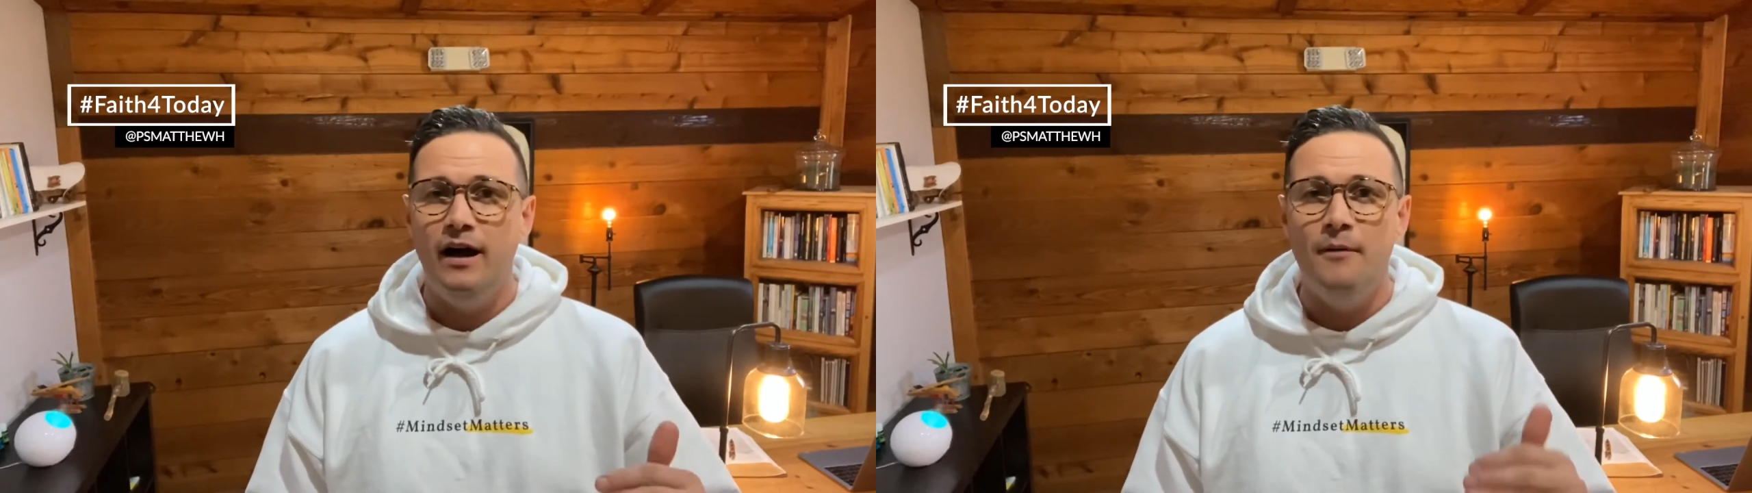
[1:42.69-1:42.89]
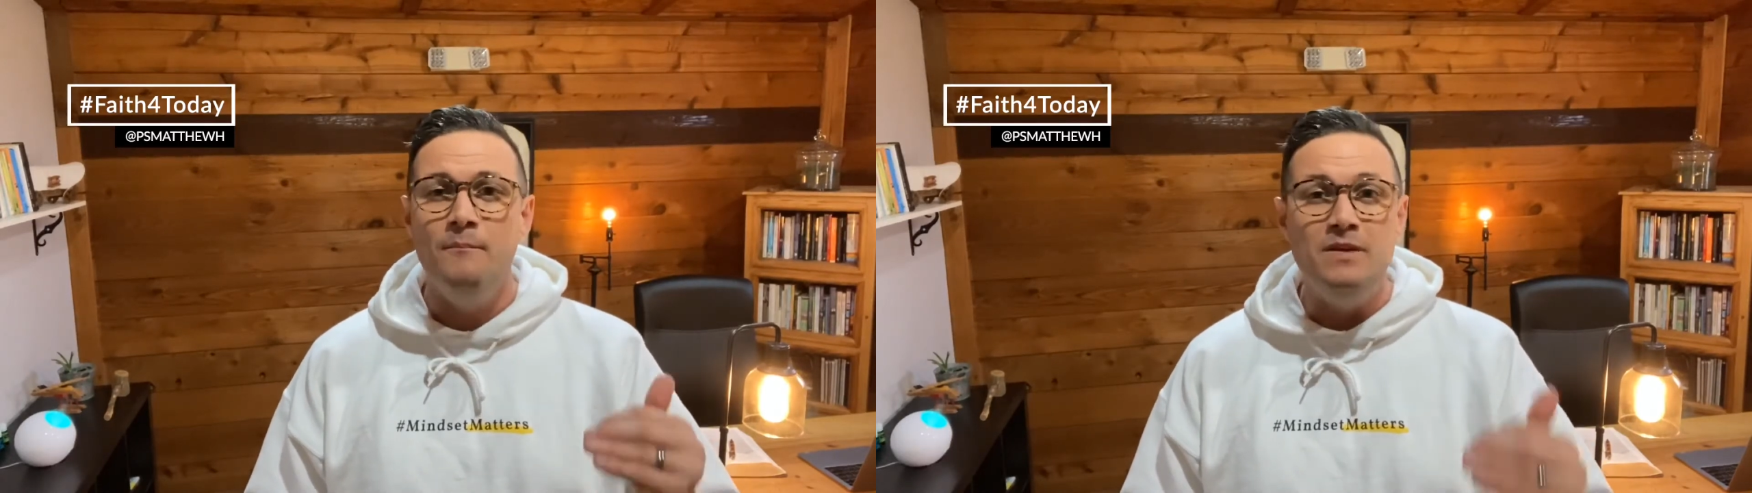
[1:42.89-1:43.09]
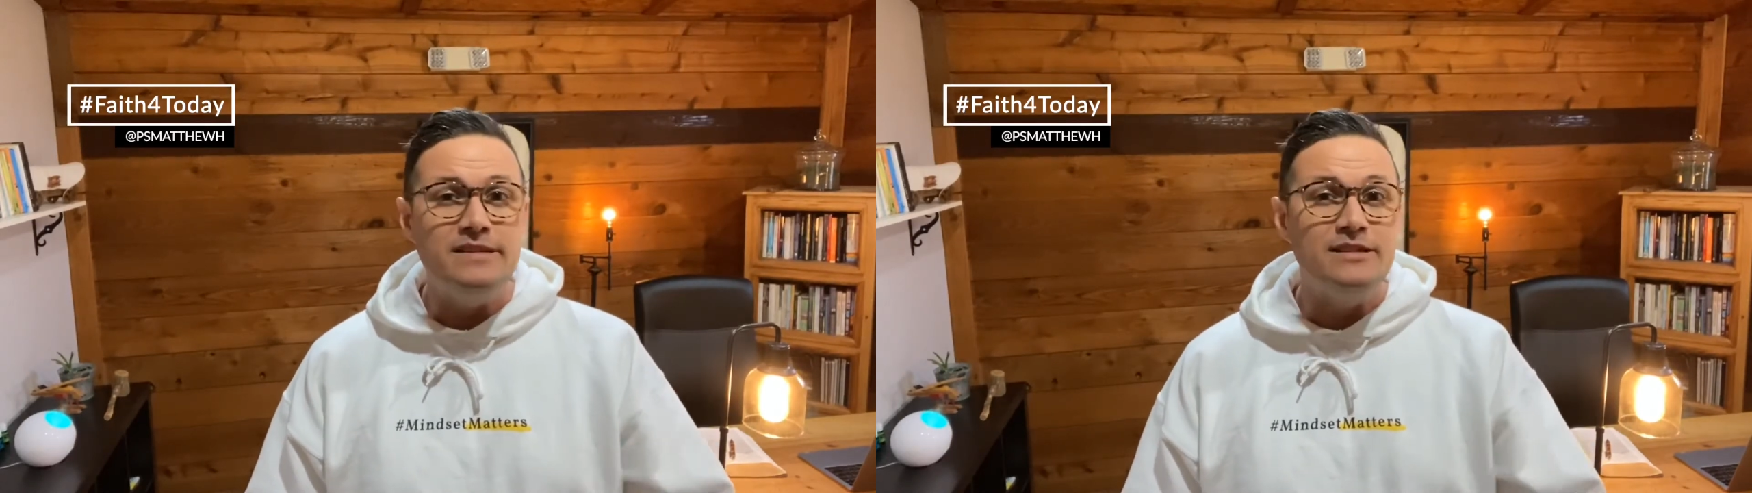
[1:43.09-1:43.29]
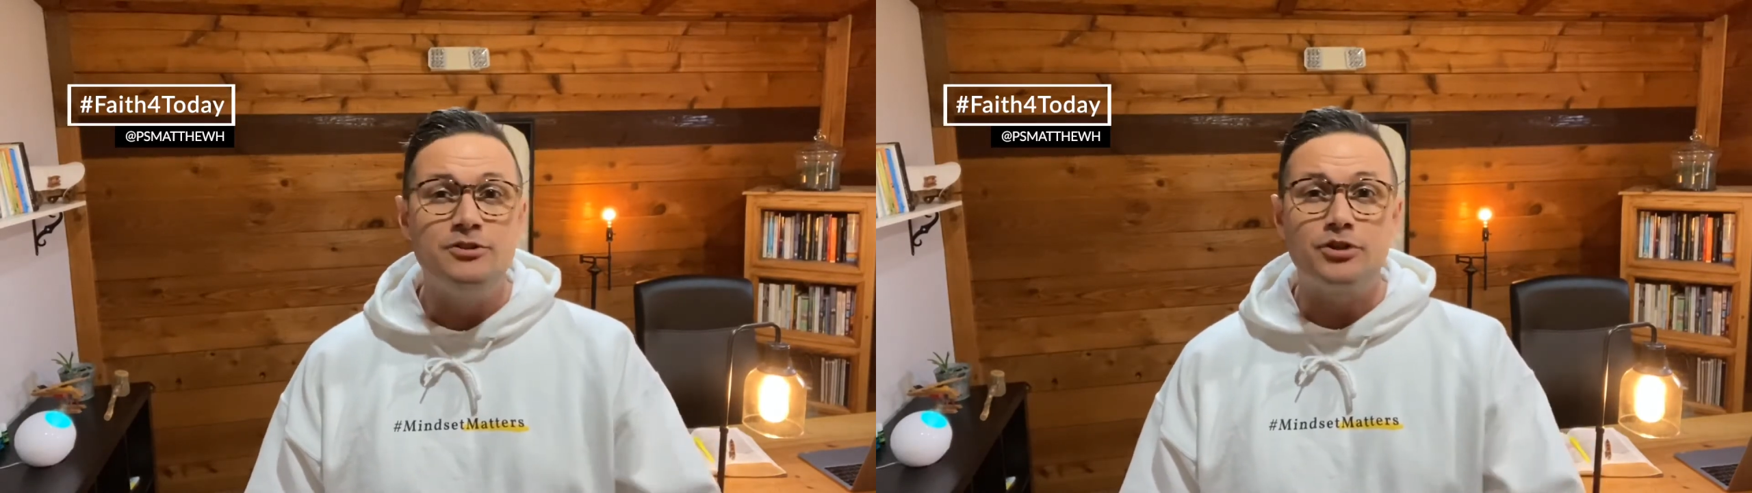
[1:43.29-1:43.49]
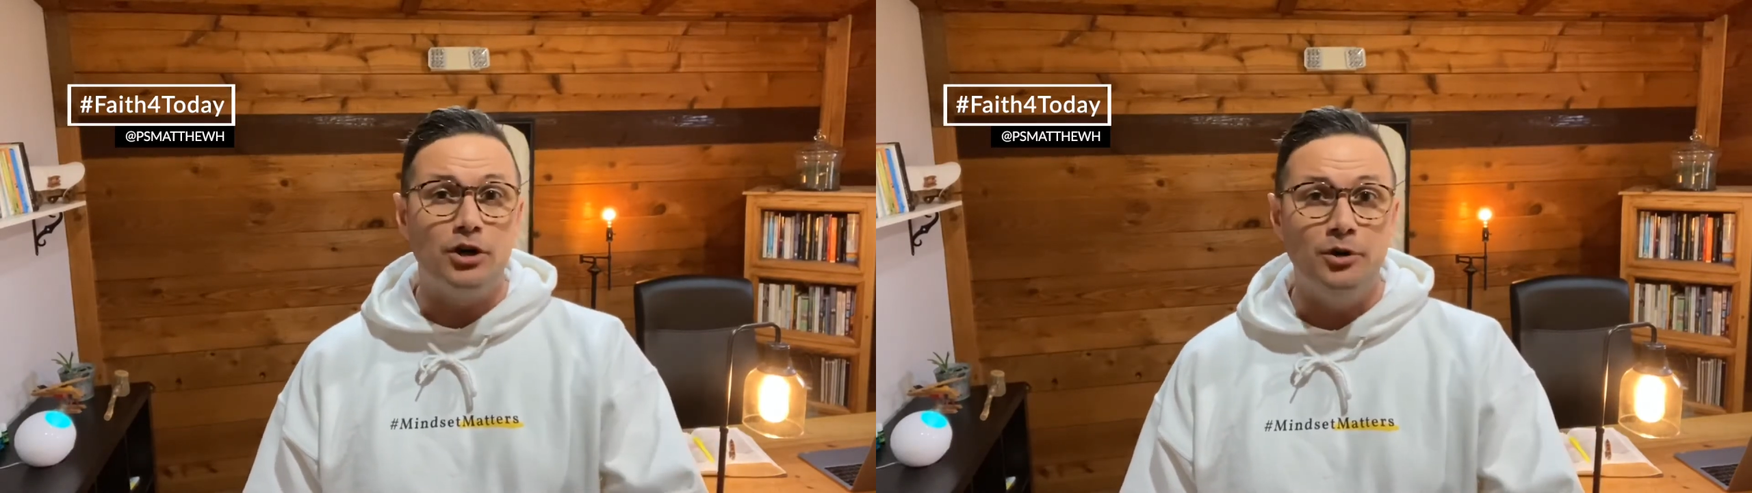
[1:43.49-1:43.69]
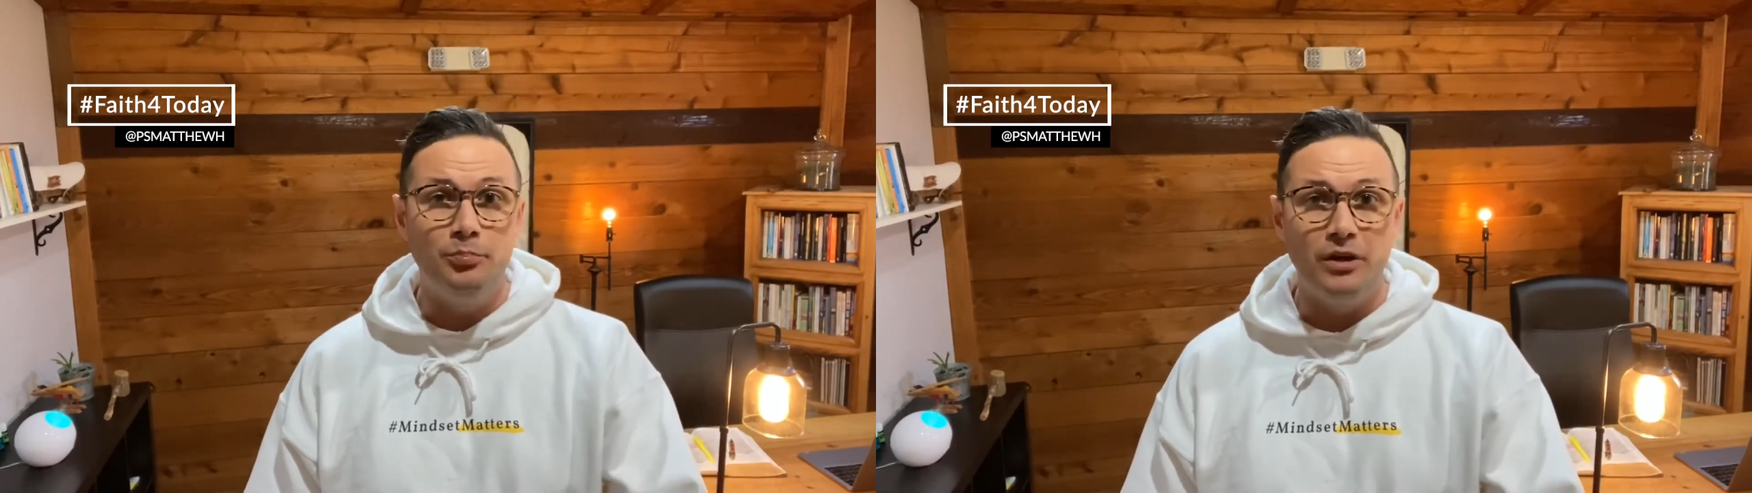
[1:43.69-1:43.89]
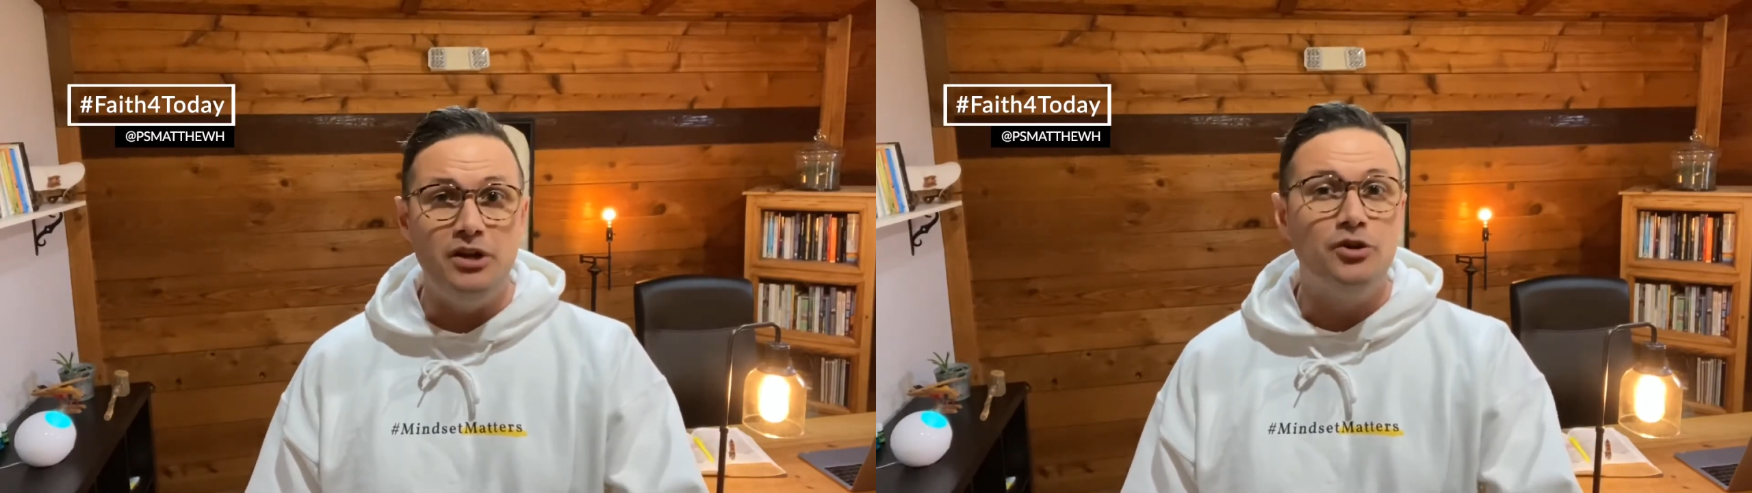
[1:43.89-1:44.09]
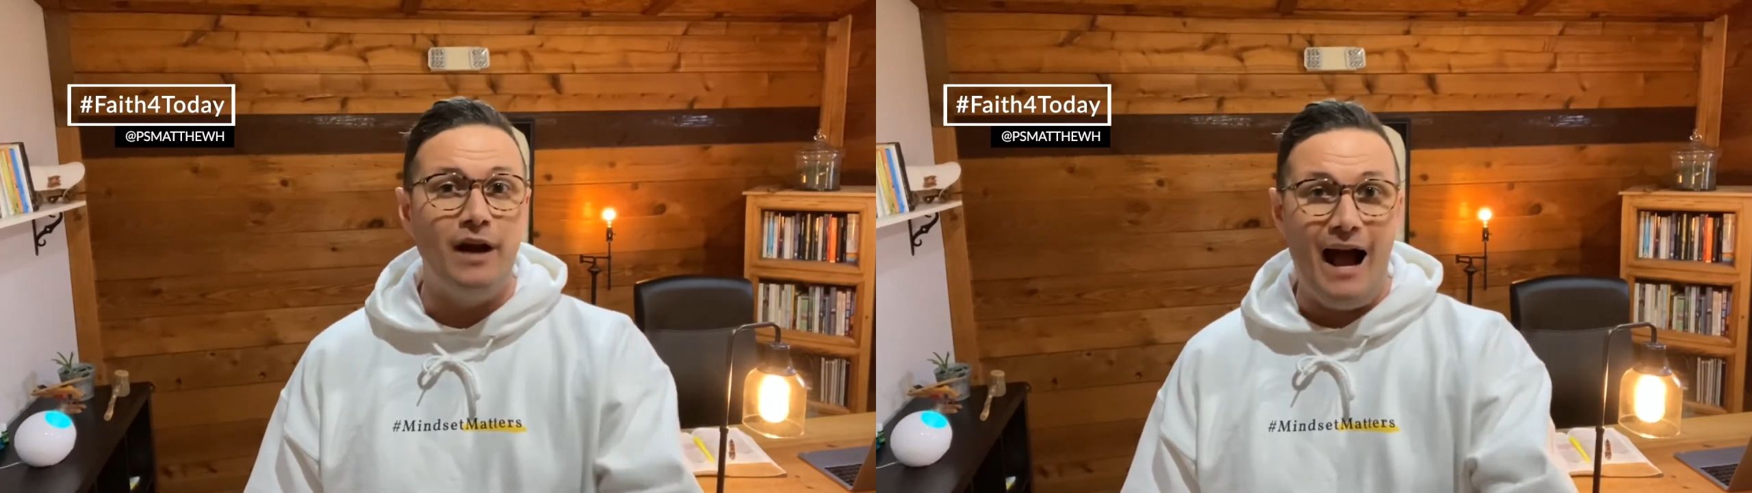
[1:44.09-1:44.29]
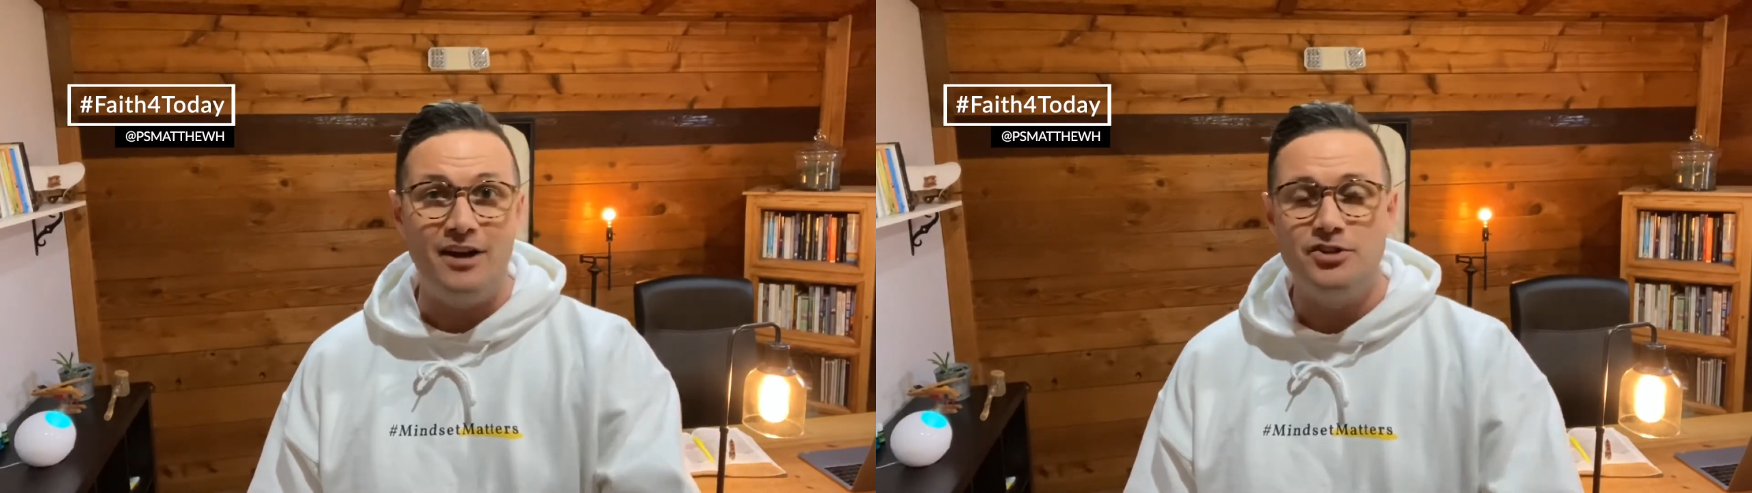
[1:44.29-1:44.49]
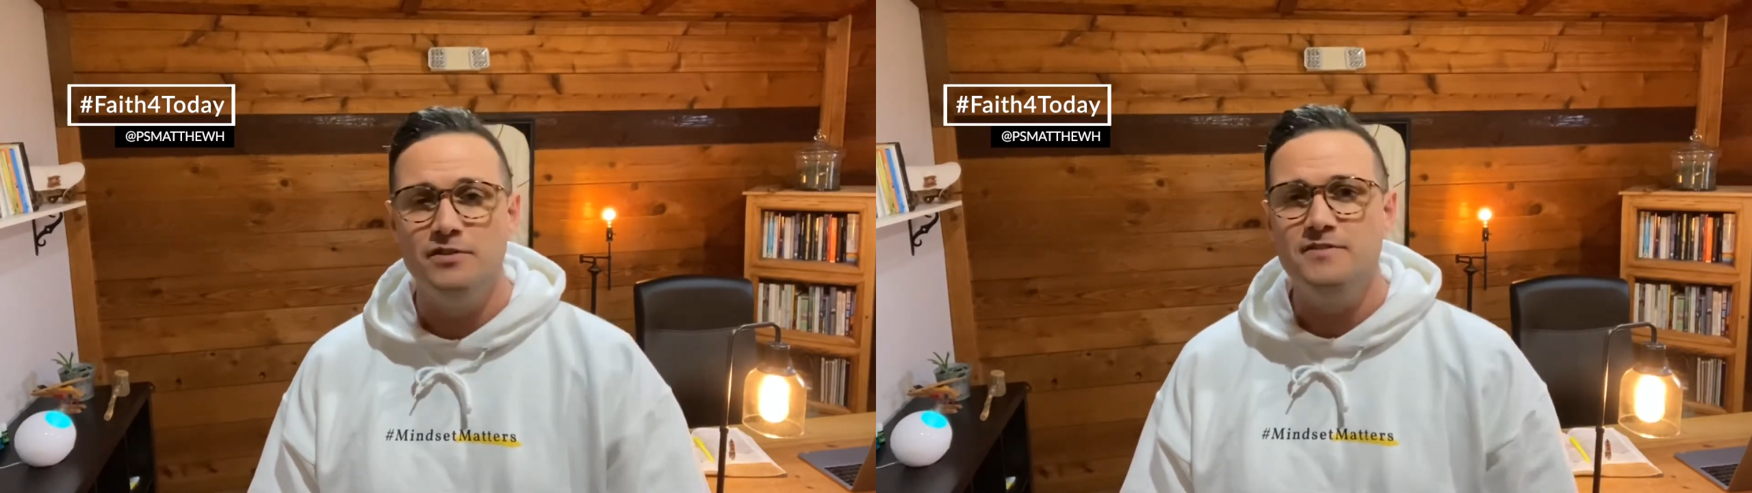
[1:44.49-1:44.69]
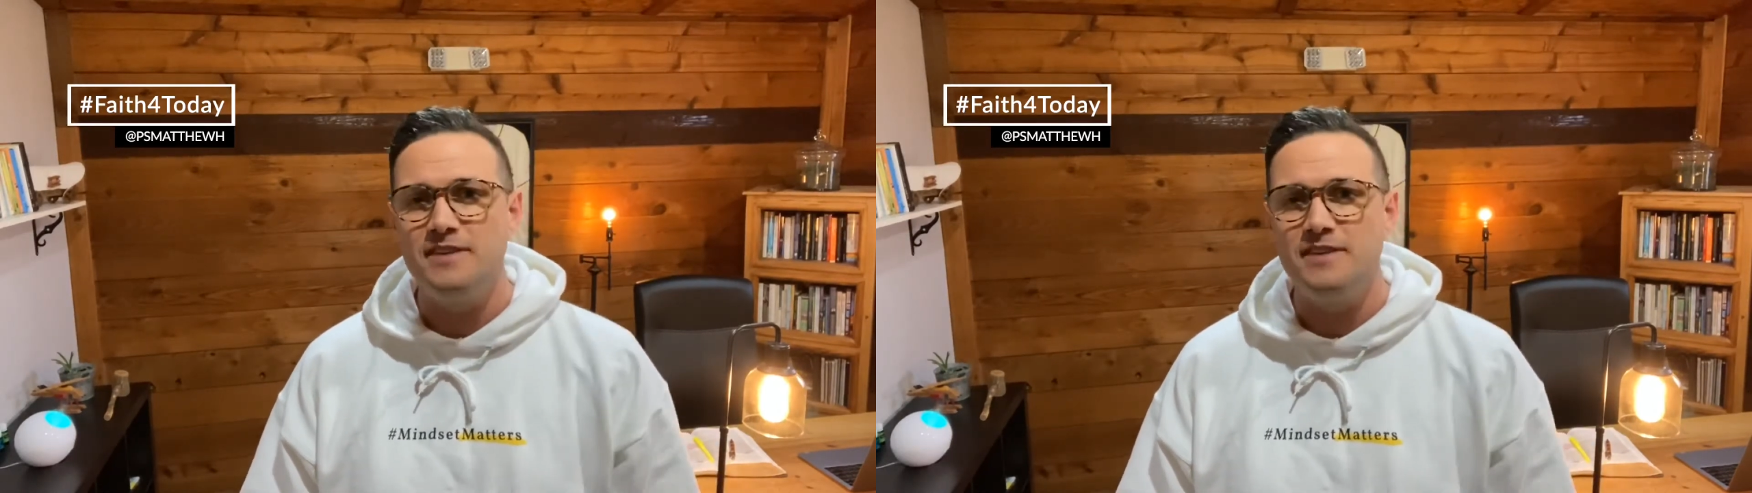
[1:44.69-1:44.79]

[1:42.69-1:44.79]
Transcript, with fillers: misinterpret your actions,